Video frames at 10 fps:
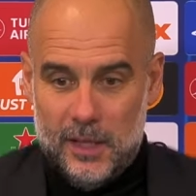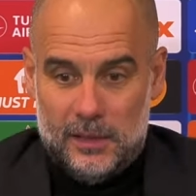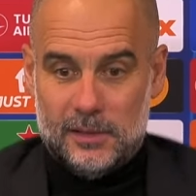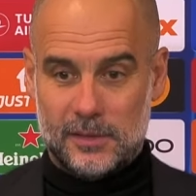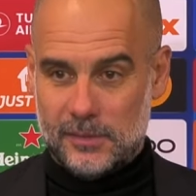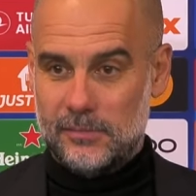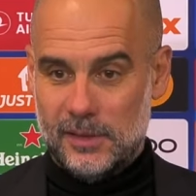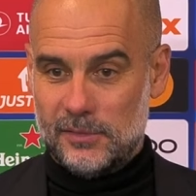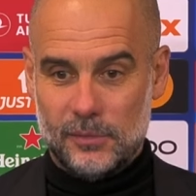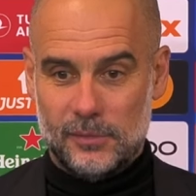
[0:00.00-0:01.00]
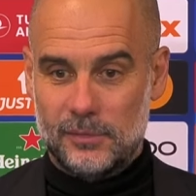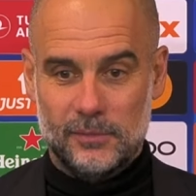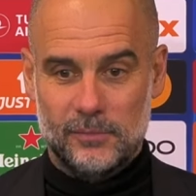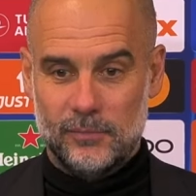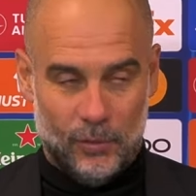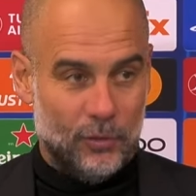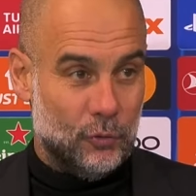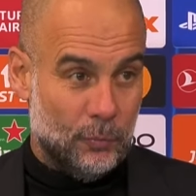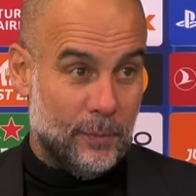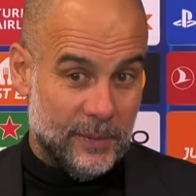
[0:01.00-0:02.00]
That's good. We're
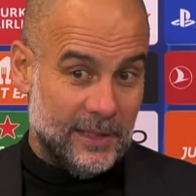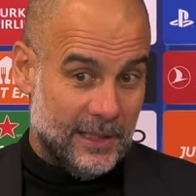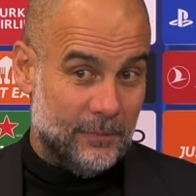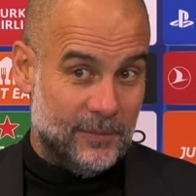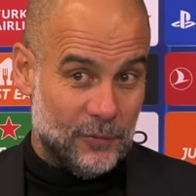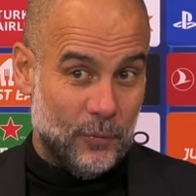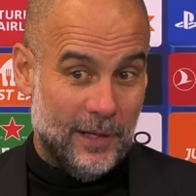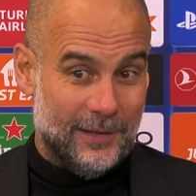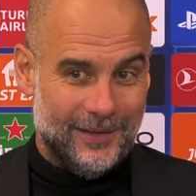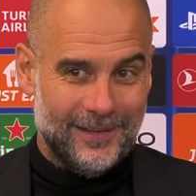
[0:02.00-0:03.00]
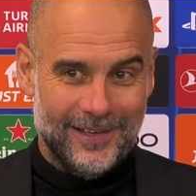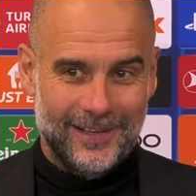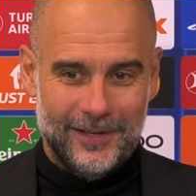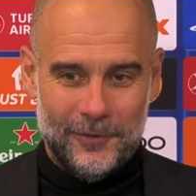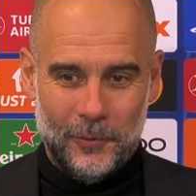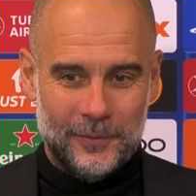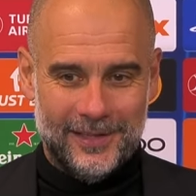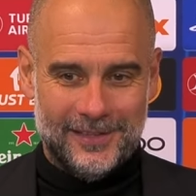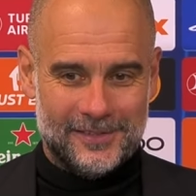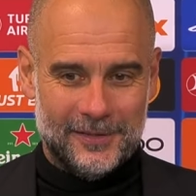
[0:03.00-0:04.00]
going to prepare the game this one, knowing
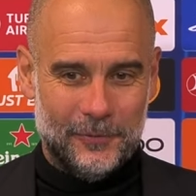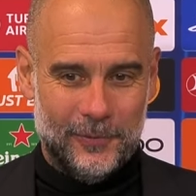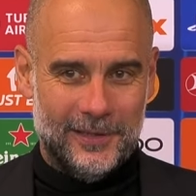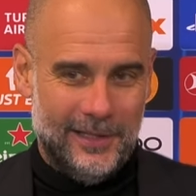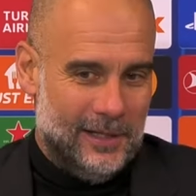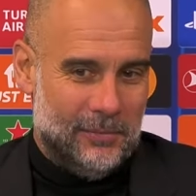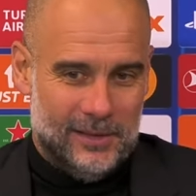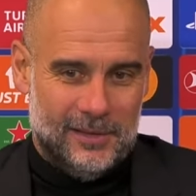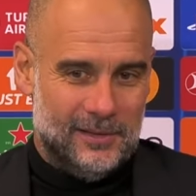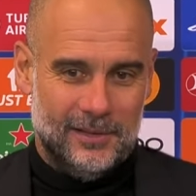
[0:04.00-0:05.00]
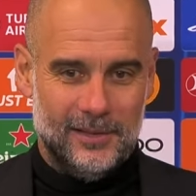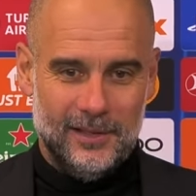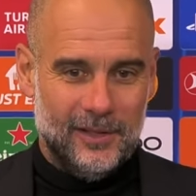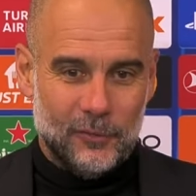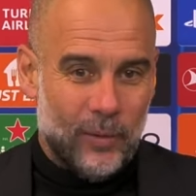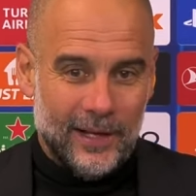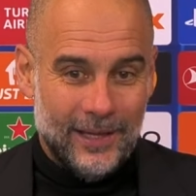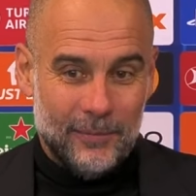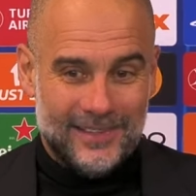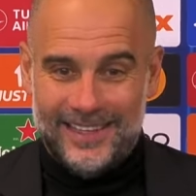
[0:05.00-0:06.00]
that they're still not there, but it's one
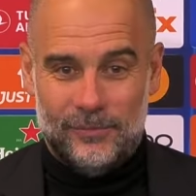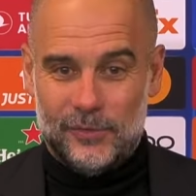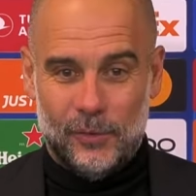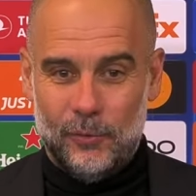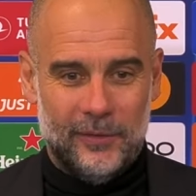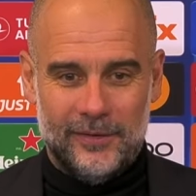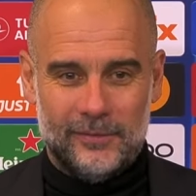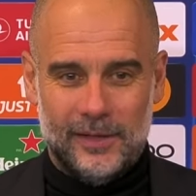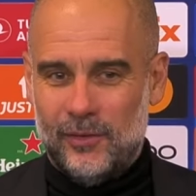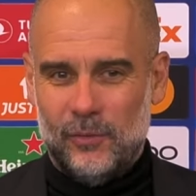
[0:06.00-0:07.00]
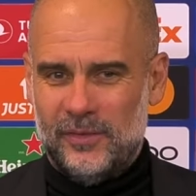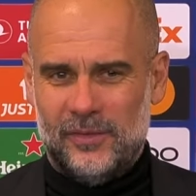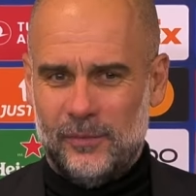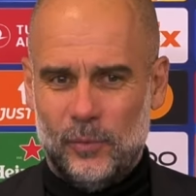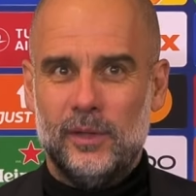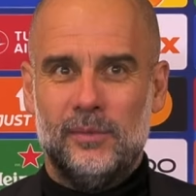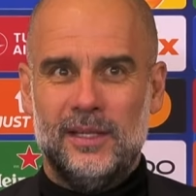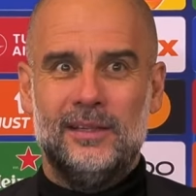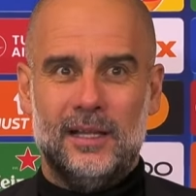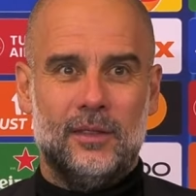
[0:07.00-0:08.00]
game at a time. So we
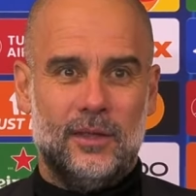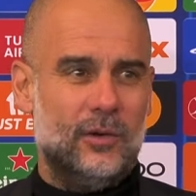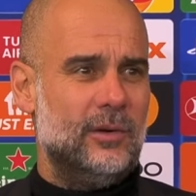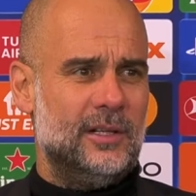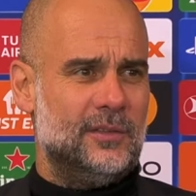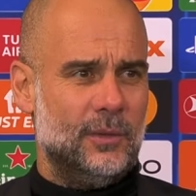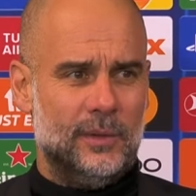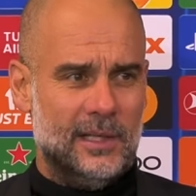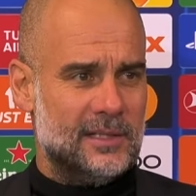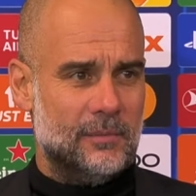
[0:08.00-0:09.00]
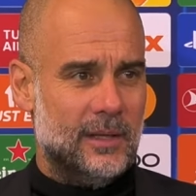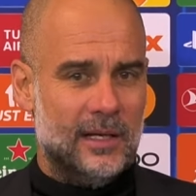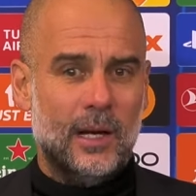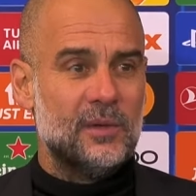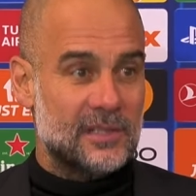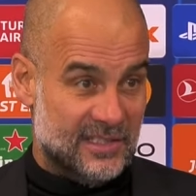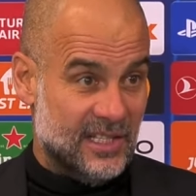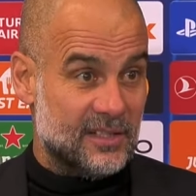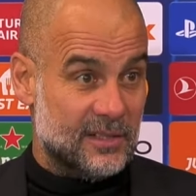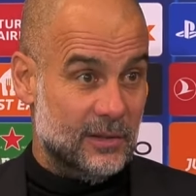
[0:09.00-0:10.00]
did that theory, so it doesn't matter. Now it's a
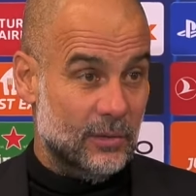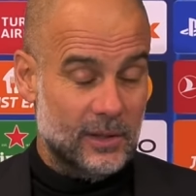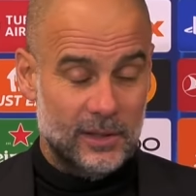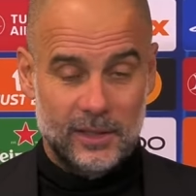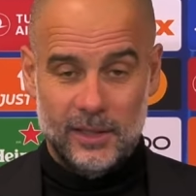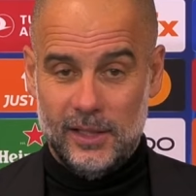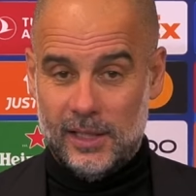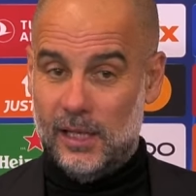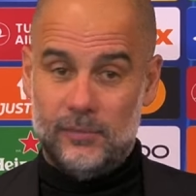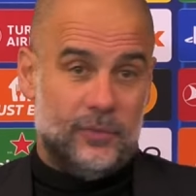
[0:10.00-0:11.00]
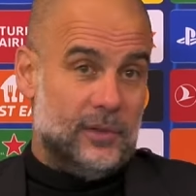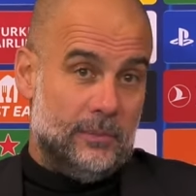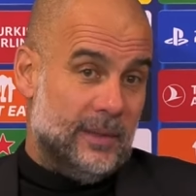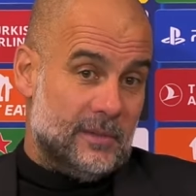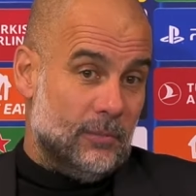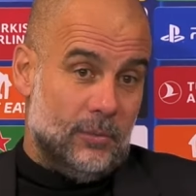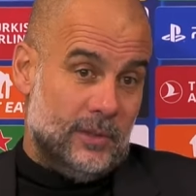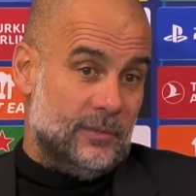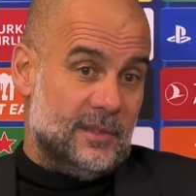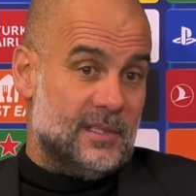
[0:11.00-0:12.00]
chance, you know? Come for the best
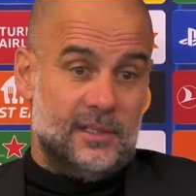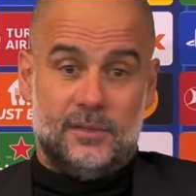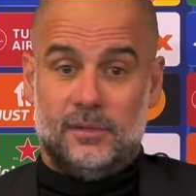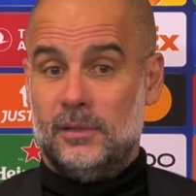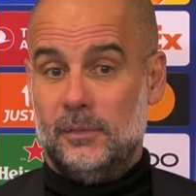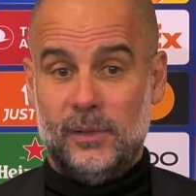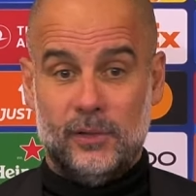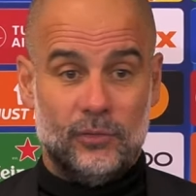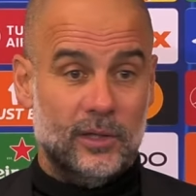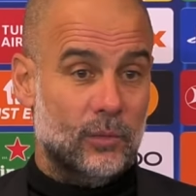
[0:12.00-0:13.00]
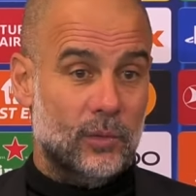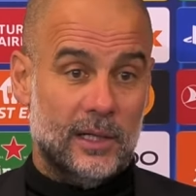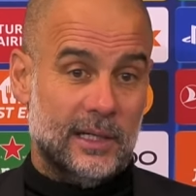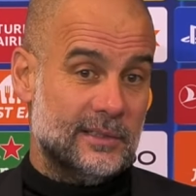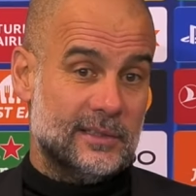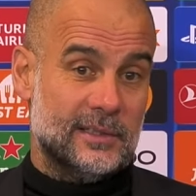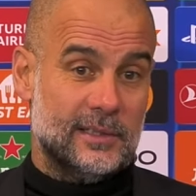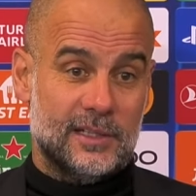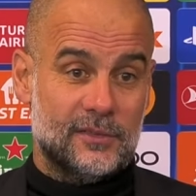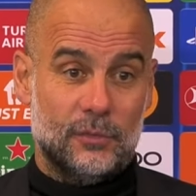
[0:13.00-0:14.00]
moment of the season. They play really well against
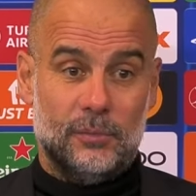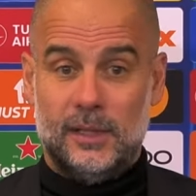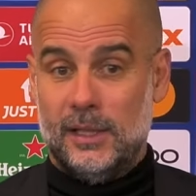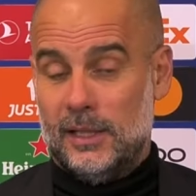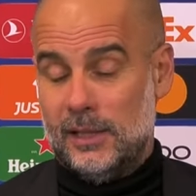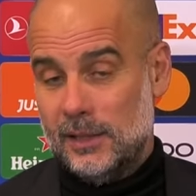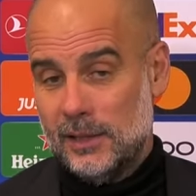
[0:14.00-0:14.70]
Aston Villa,